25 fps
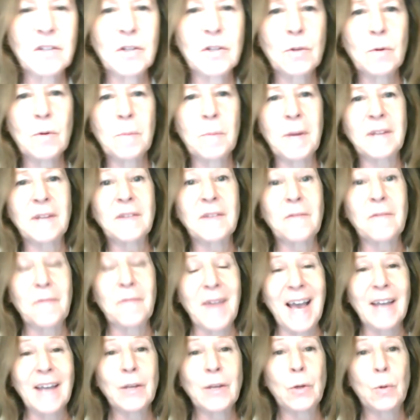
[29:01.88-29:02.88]
too about the
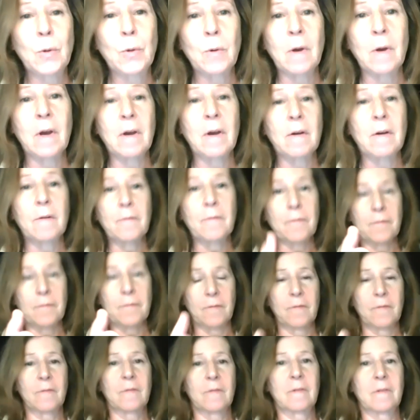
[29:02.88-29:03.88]
value of
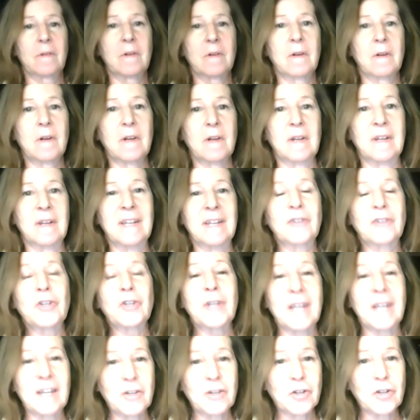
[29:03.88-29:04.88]
an
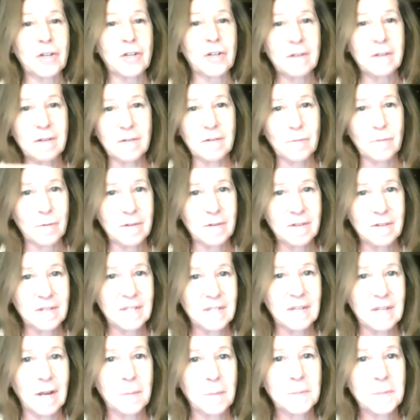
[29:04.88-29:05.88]
education or
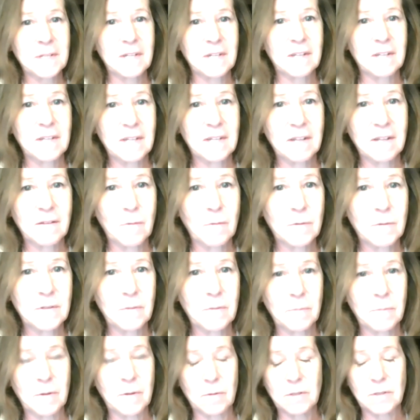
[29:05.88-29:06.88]
this upskilling and
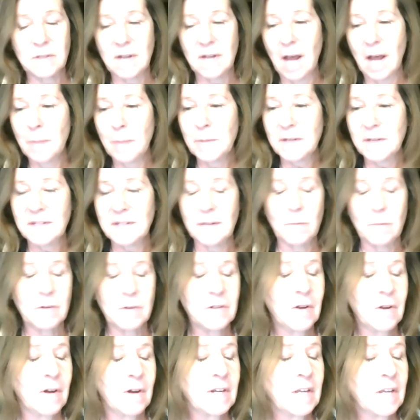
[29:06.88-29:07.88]
those topics that we're
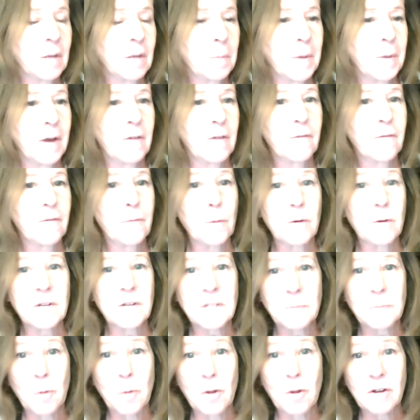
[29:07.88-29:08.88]
talking about for a
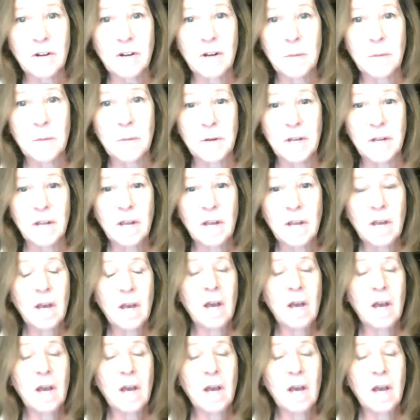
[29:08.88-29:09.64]
smaller company.